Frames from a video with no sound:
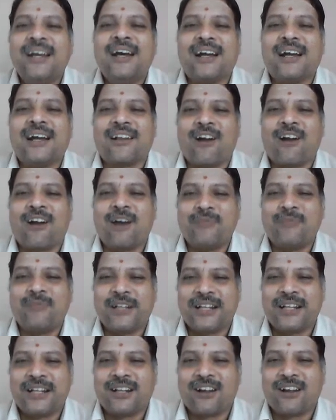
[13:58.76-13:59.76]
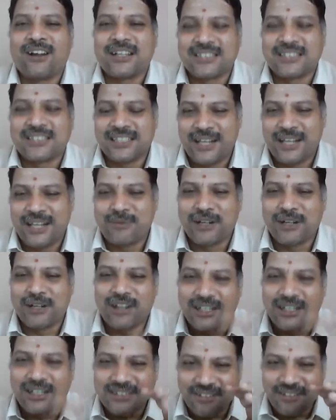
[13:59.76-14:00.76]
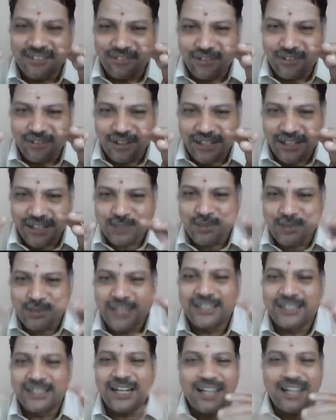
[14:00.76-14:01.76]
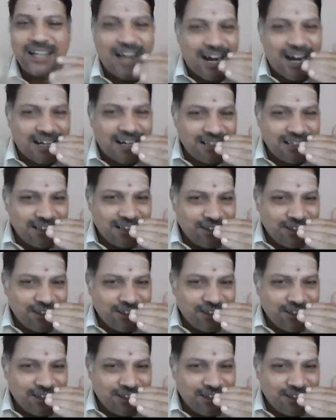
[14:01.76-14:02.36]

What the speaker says: raw material cost and labor cost. Explain that, and